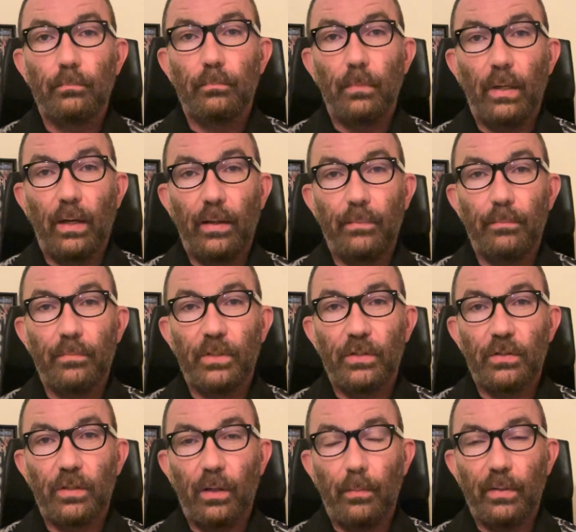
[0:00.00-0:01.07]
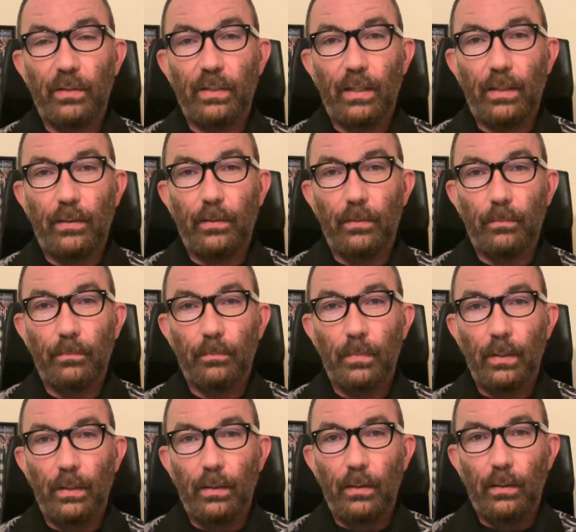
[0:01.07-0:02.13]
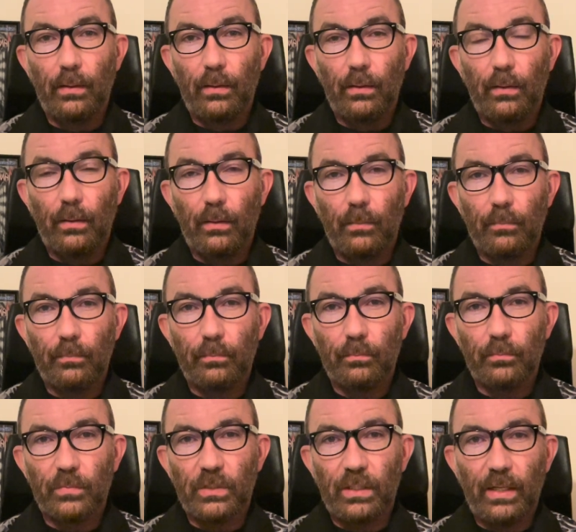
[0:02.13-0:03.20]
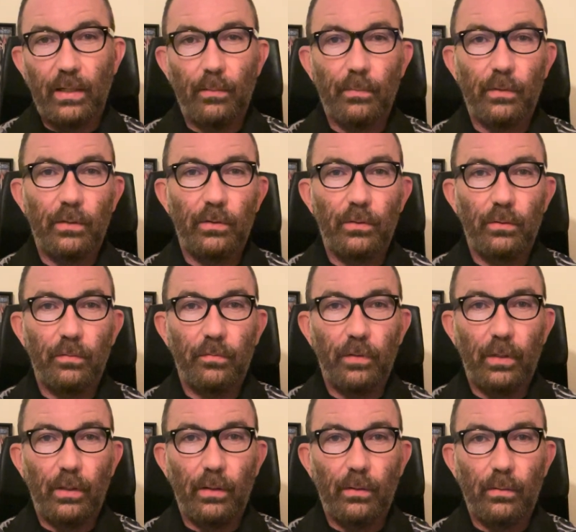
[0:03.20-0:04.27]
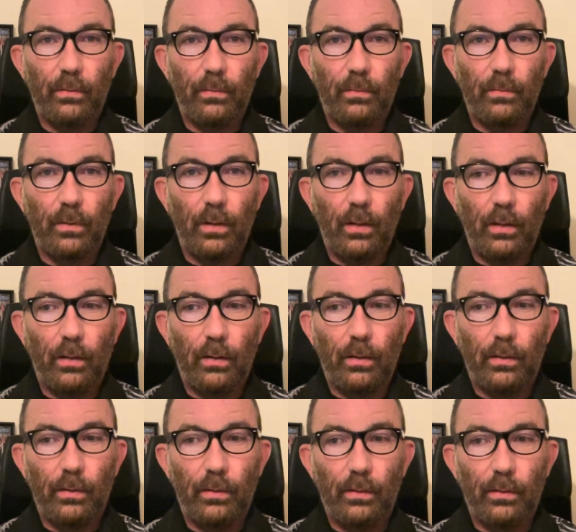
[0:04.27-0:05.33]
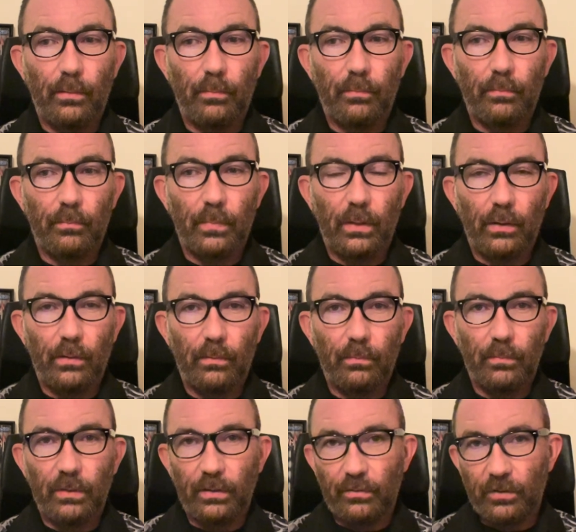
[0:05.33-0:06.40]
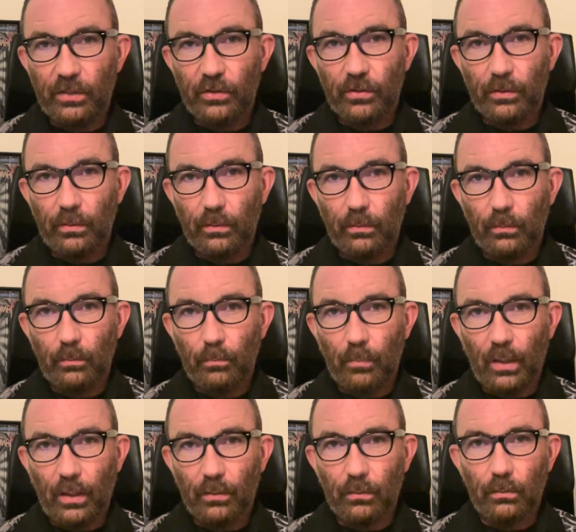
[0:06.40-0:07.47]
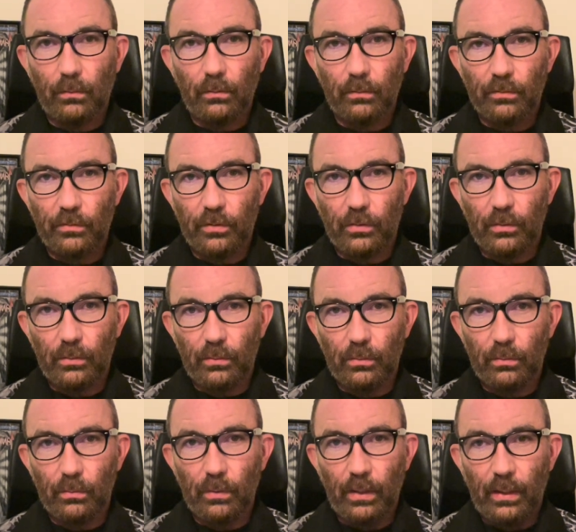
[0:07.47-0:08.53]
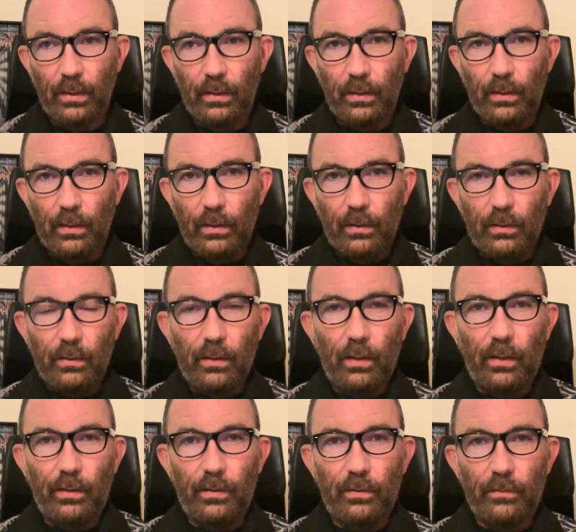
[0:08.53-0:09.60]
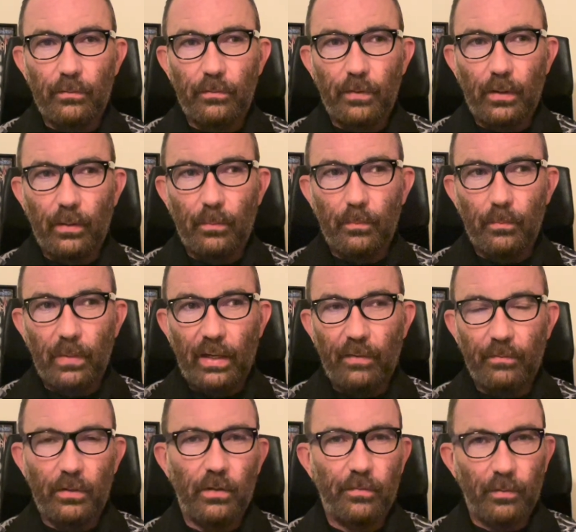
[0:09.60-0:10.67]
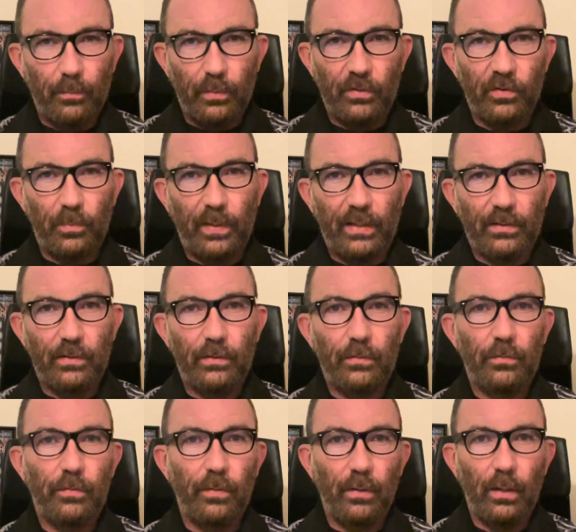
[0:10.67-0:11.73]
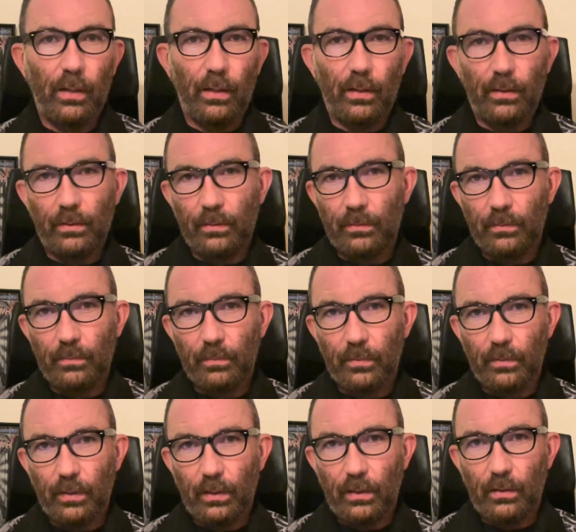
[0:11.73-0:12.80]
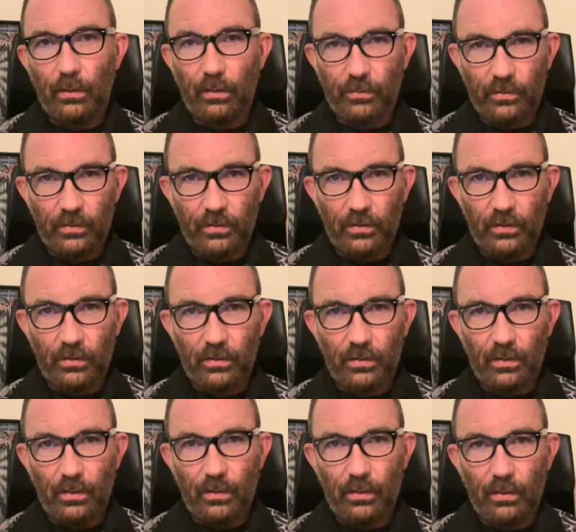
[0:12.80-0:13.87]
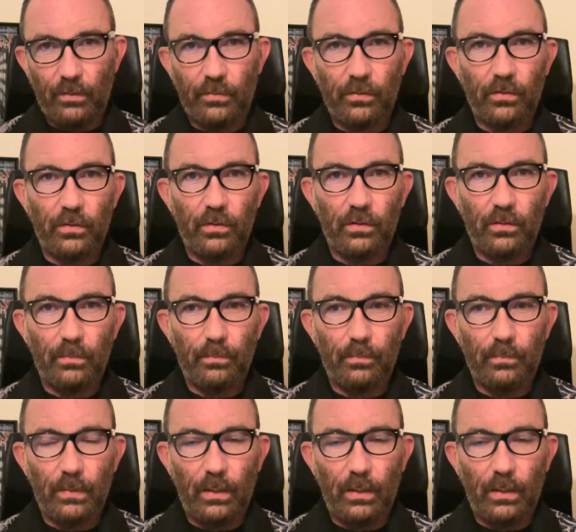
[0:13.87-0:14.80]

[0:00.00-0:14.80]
Hi, this is Islamic Dad here. Today I'm going to do a video on an additional model to kind of have a different perspective on the narcissist and narcissism.